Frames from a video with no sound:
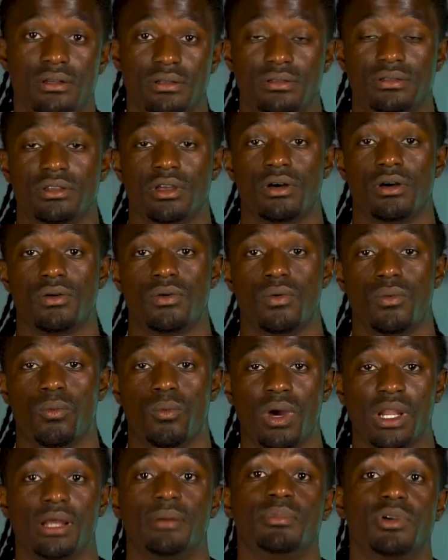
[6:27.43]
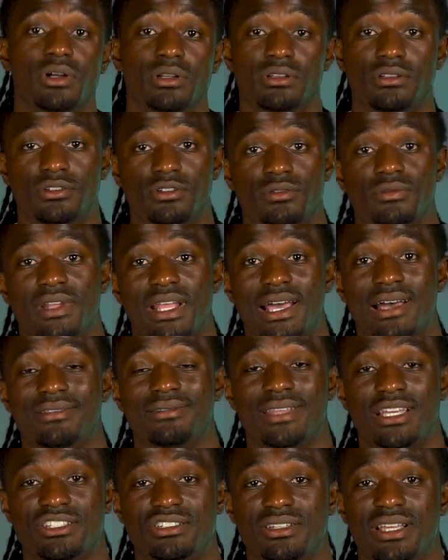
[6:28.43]
So what I'm gonna do now
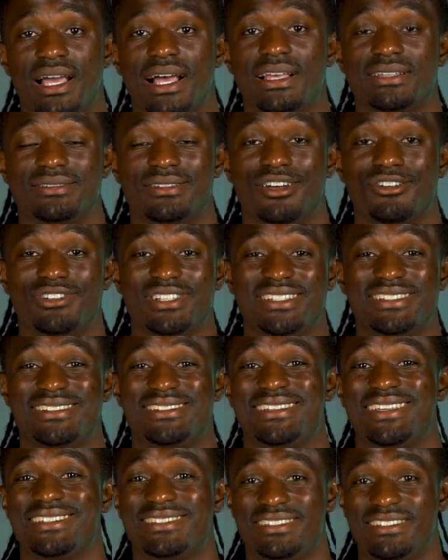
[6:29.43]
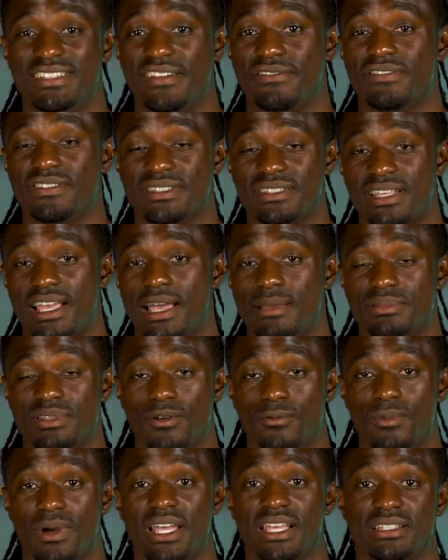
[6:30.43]
that you guys know the six different types
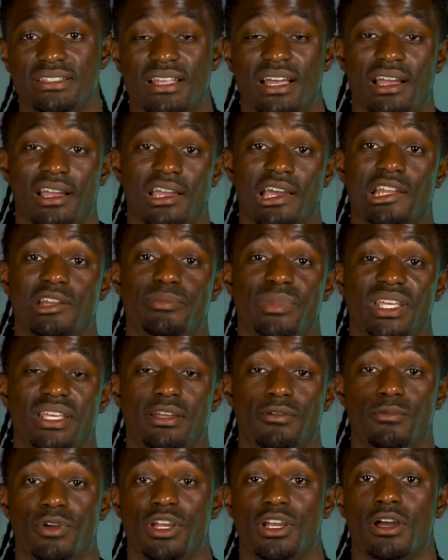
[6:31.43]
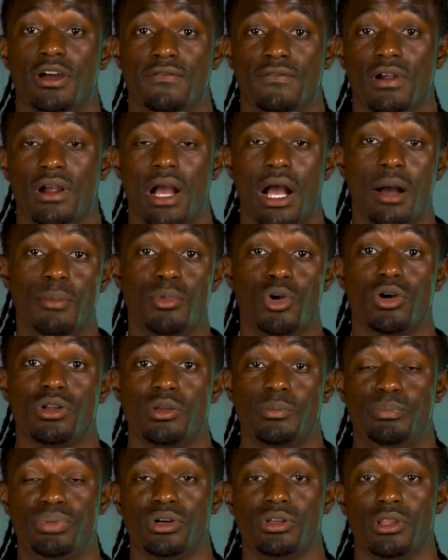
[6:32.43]
of ways that our economy can recover, I'm
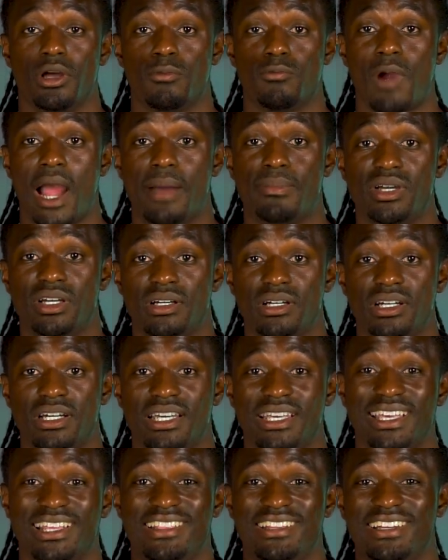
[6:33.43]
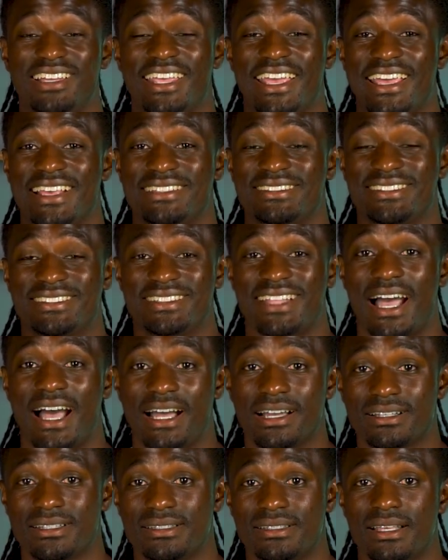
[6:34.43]
gonna pull up Robinhood and look at
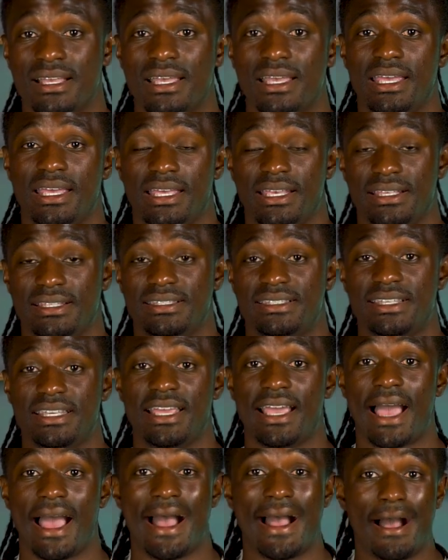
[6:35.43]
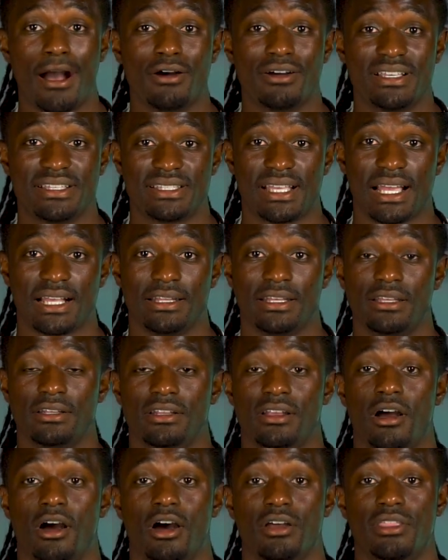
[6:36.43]
stocks and see how exactly
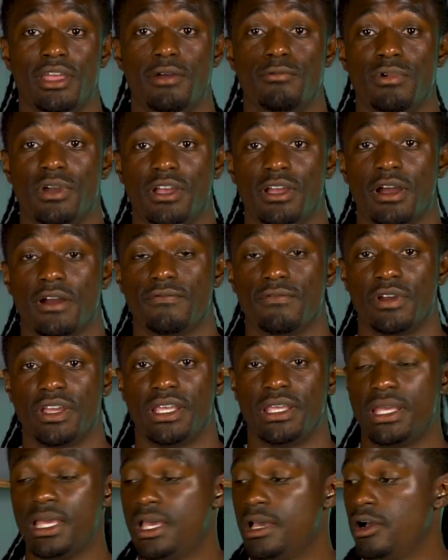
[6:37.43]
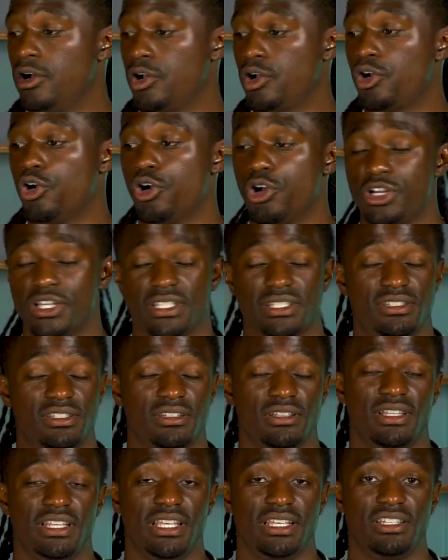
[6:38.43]
are they recovering according
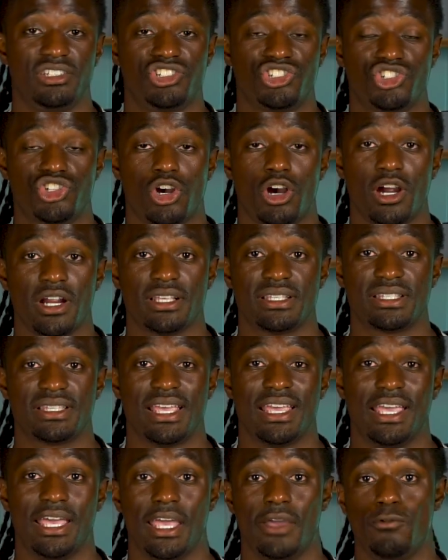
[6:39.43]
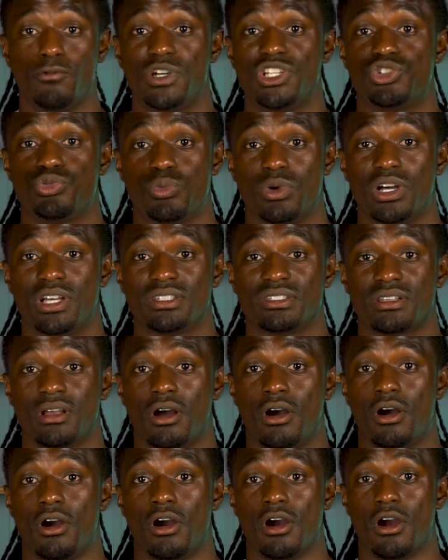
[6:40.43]
to these charts and which ones
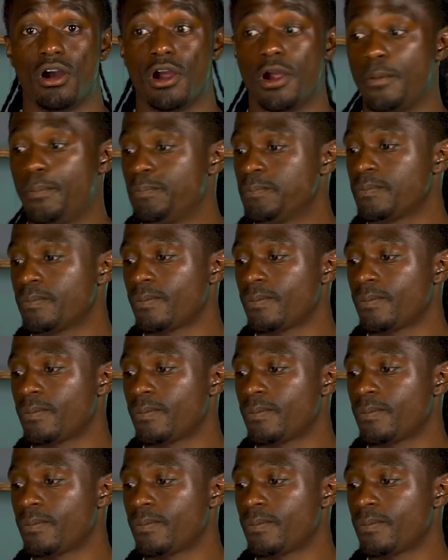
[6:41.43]
are